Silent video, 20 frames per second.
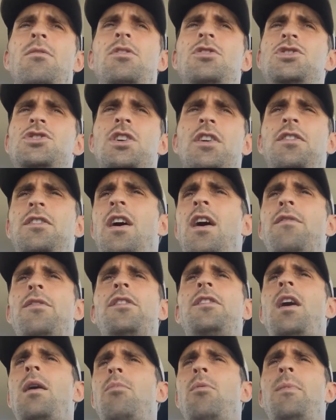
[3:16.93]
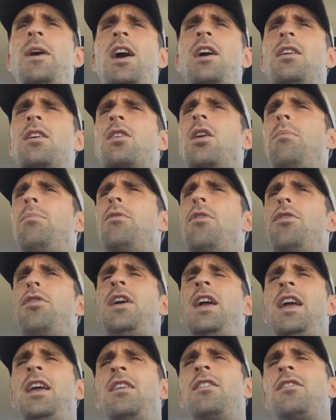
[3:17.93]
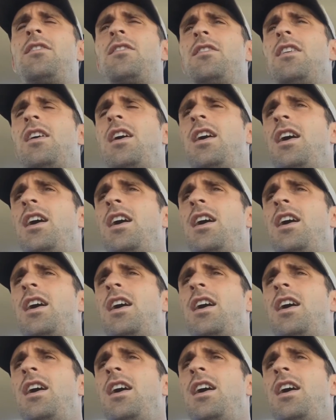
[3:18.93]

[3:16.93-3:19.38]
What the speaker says: Just off the top of my head, a couple things.